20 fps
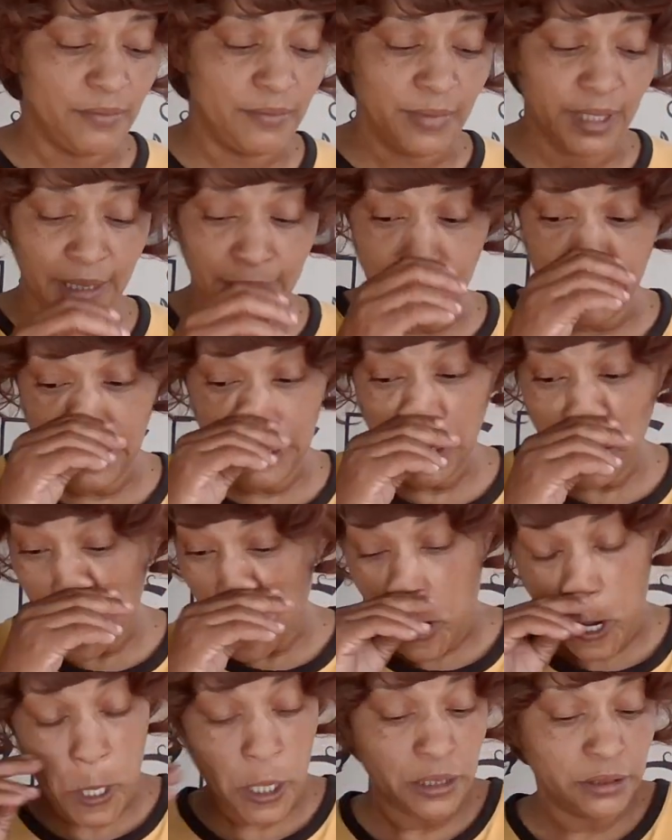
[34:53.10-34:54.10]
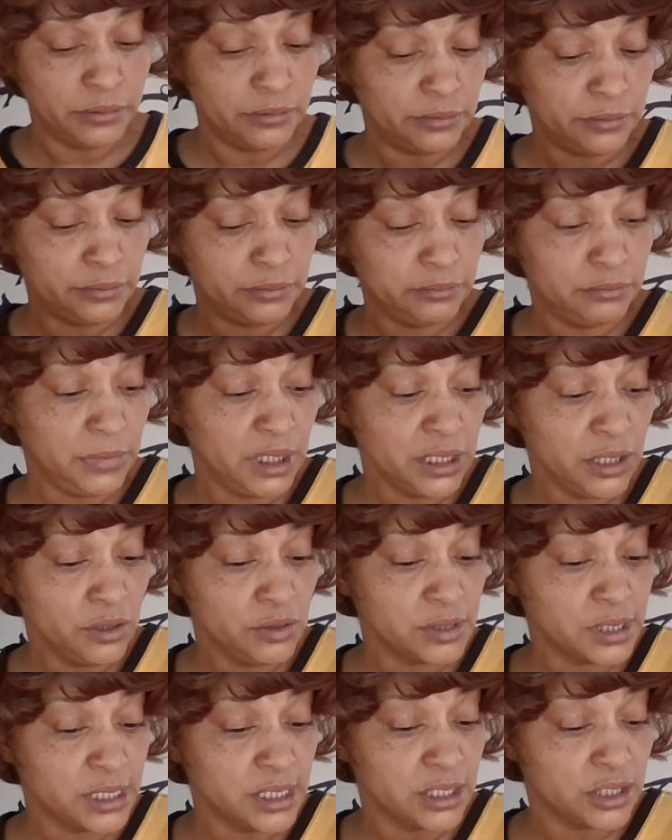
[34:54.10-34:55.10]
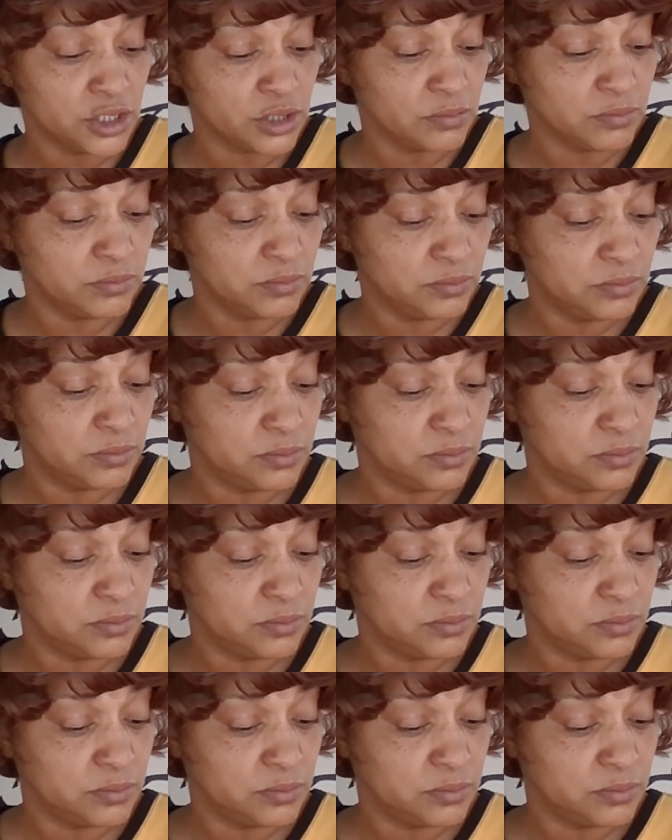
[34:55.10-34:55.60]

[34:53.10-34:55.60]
Maybe. My nose itching.